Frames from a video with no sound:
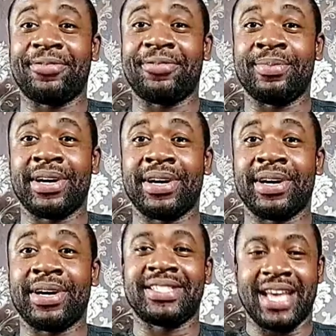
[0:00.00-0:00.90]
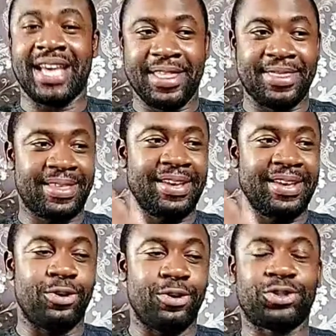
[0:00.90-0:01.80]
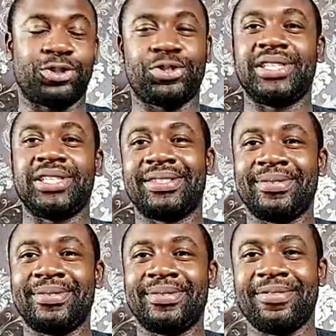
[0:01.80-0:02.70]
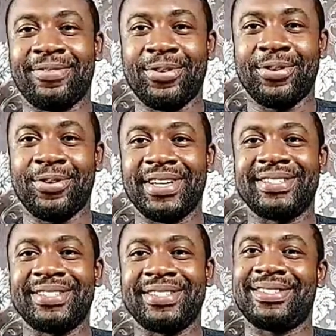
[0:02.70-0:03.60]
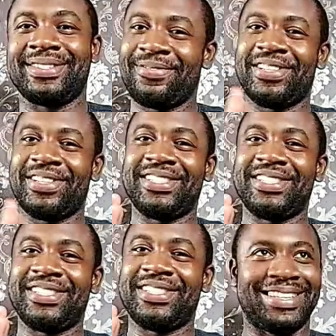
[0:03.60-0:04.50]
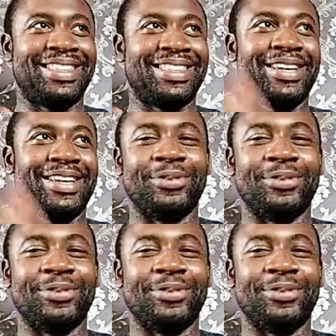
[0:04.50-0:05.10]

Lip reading: film arts, and got trained. 4 years, finished that, and then moved